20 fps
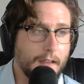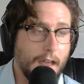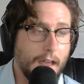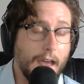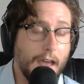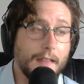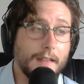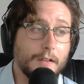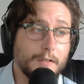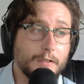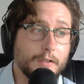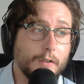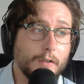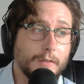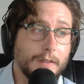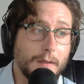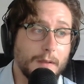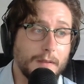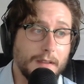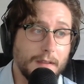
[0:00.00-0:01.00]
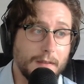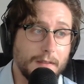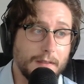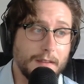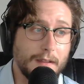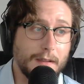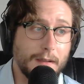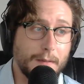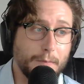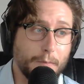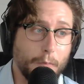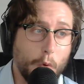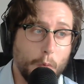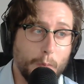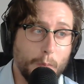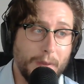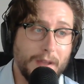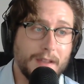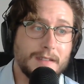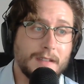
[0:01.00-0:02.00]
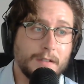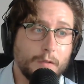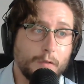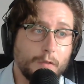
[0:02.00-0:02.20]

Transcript: And also they were basing